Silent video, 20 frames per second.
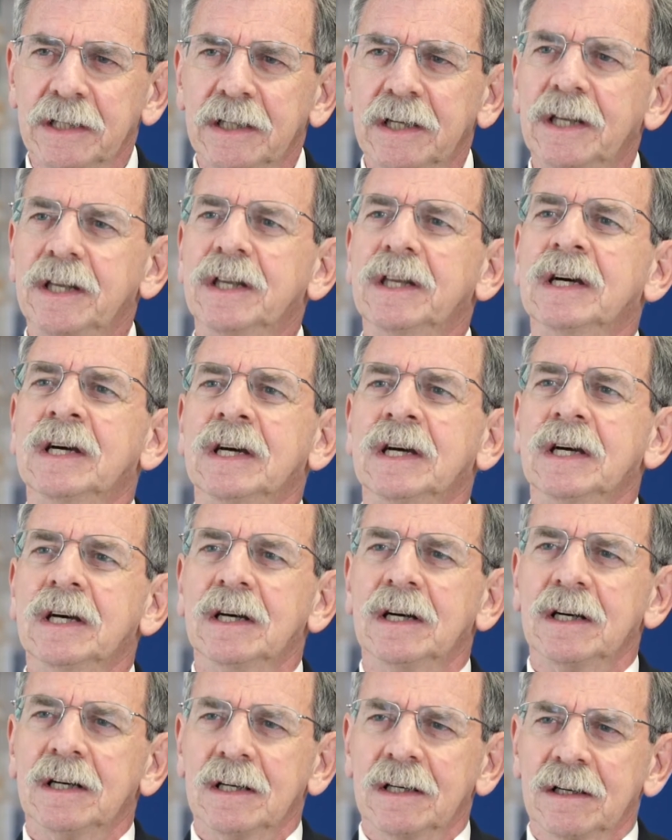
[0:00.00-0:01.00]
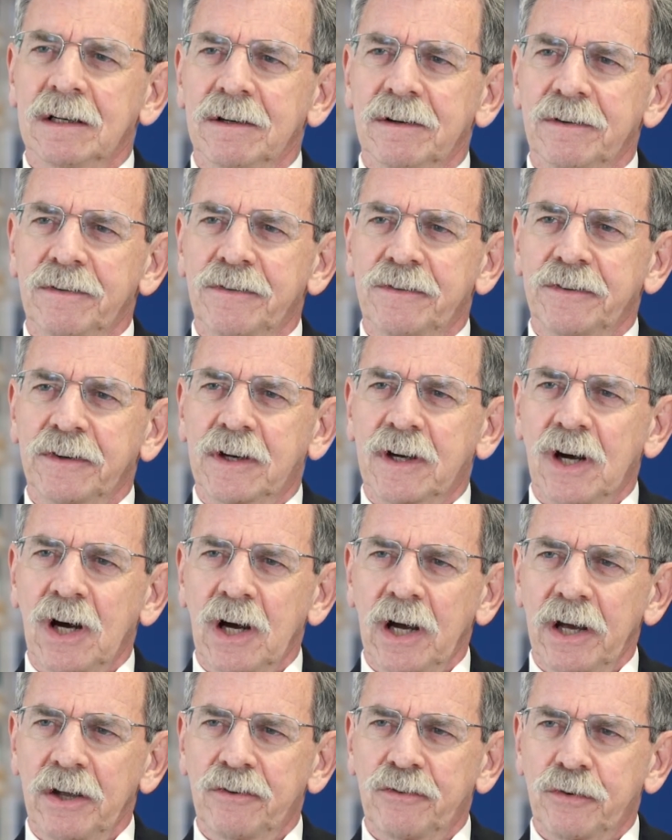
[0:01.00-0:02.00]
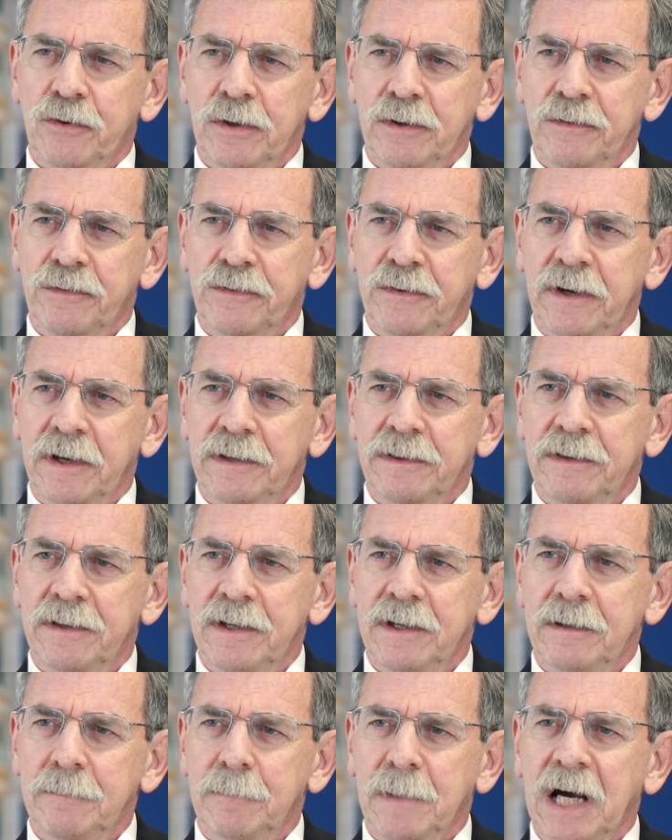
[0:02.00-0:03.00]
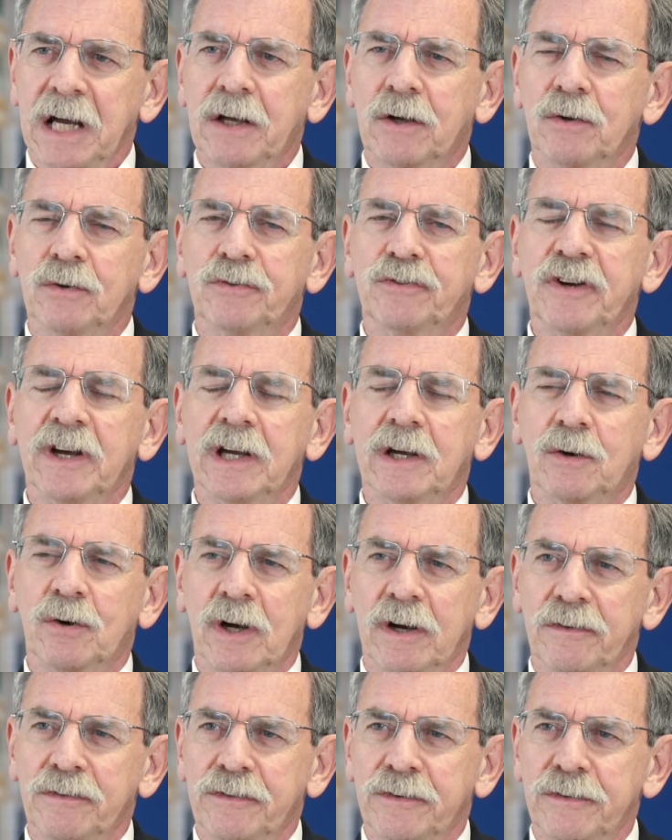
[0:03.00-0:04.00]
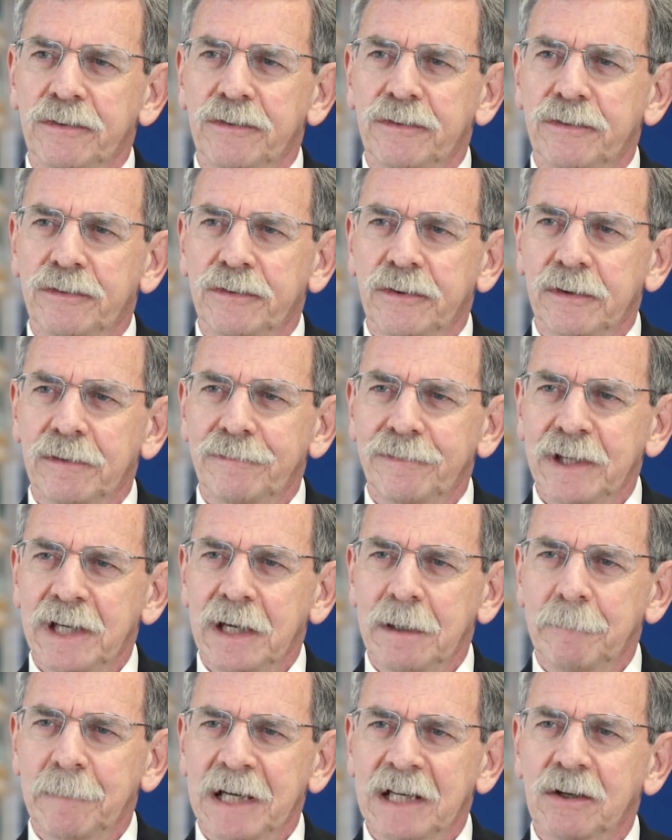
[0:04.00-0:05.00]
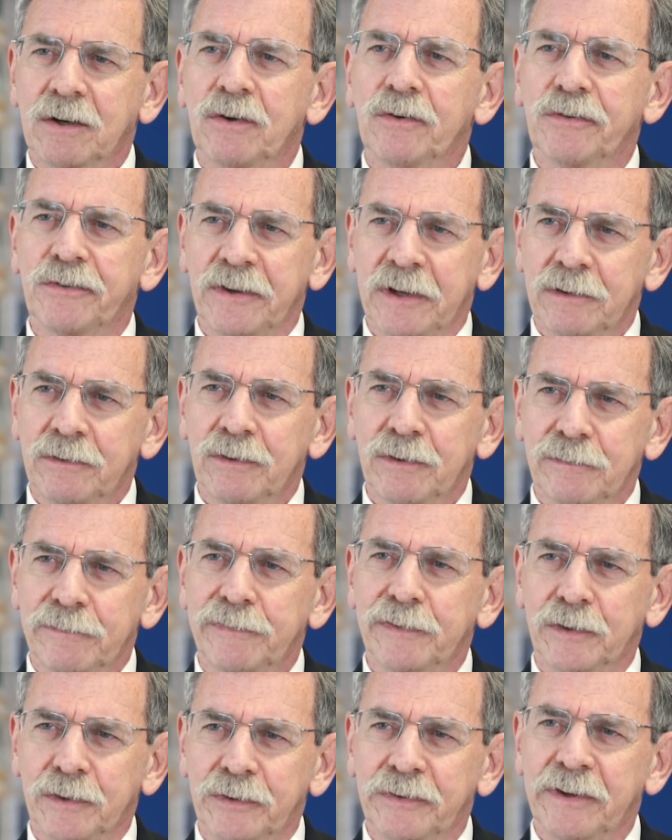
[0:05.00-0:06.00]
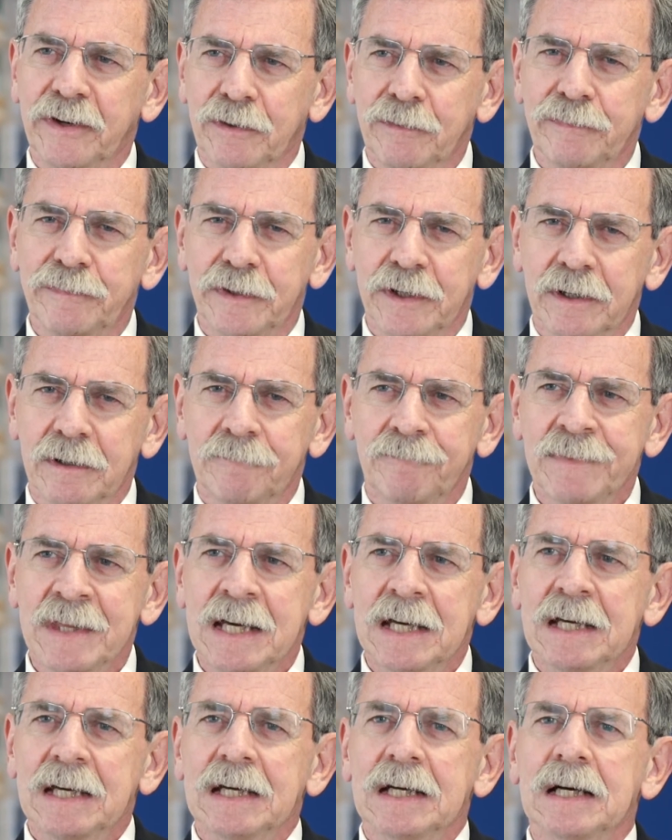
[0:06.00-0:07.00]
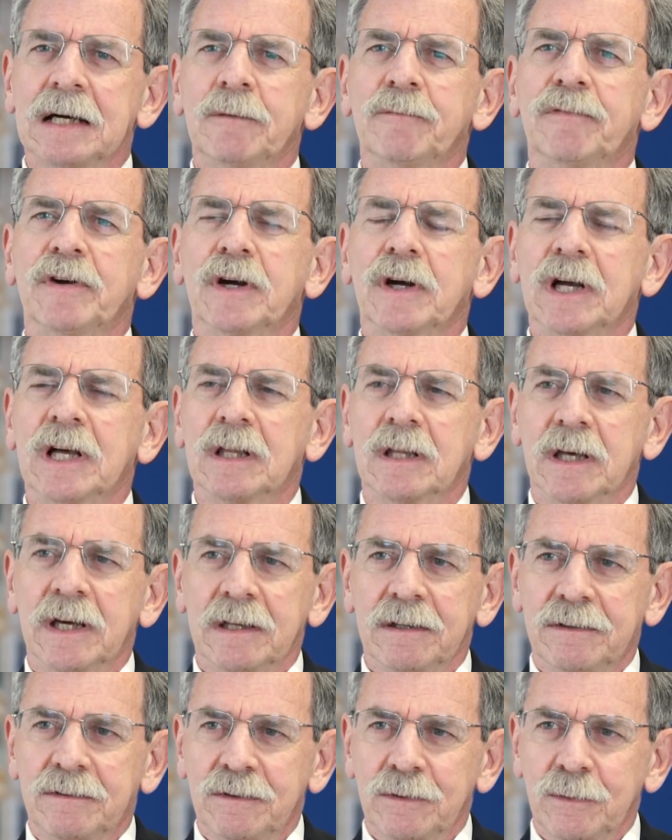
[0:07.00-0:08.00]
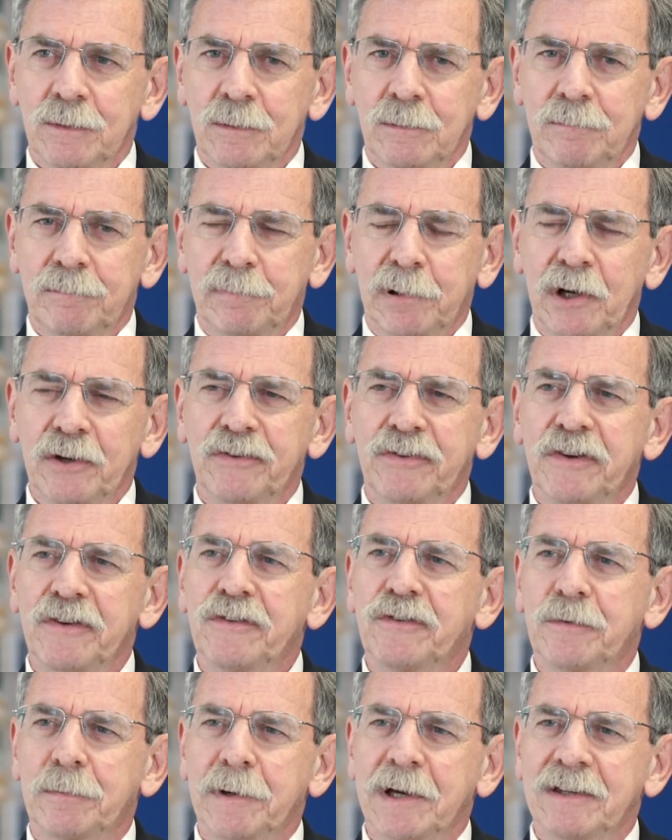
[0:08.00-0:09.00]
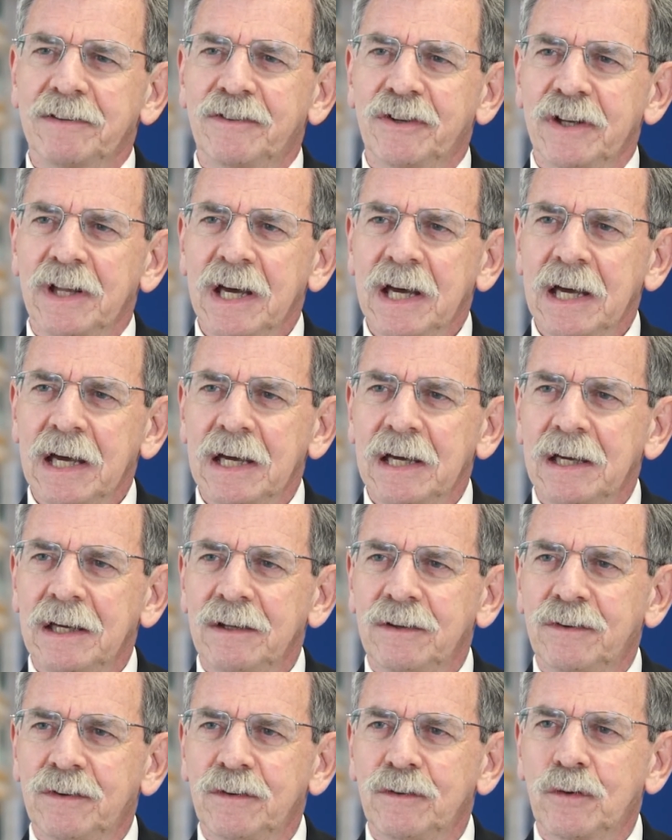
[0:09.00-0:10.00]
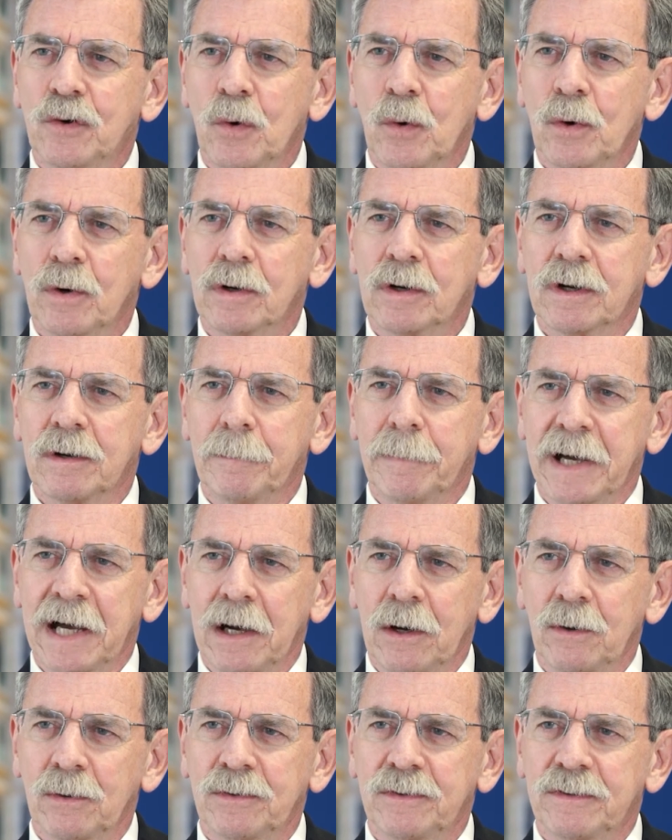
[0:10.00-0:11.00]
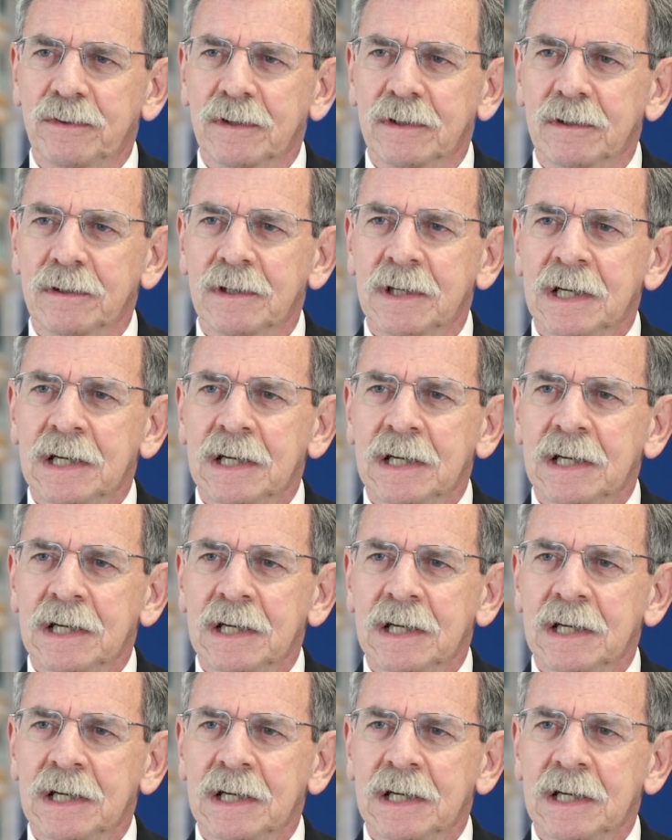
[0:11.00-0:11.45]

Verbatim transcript: and a psychiatrist at the Michael J. Crescenz uh, V A Medical Center in Philadelphia. I'm very glad to participate today to talk about uh,